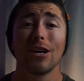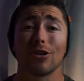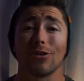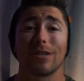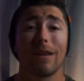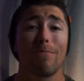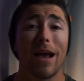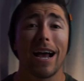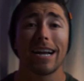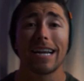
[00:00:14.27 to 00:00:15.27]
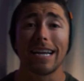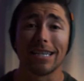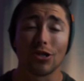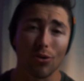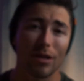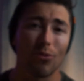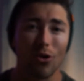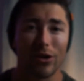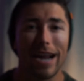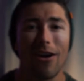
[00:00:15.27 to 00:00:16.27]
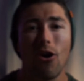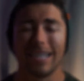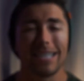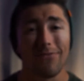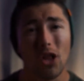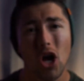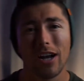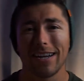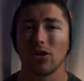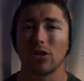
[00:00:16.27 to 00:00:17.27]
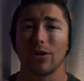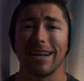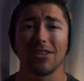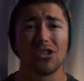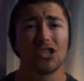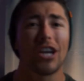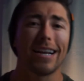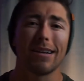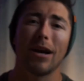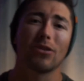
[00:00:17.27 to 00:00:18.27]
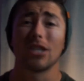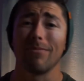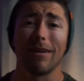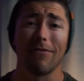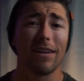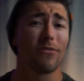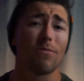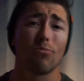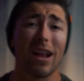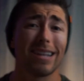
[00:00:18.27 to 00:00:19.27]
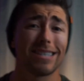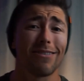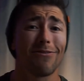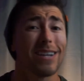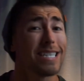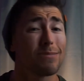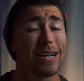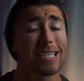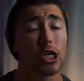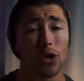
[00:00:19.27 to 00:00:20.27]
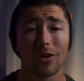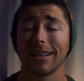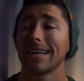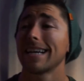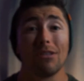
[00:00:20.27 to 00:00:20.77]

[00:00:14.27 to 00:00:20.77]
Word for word: So sit back, enjoy the workout. It's a vlog and also kind of just chatting about some of my favorite brands in the fitness space currently.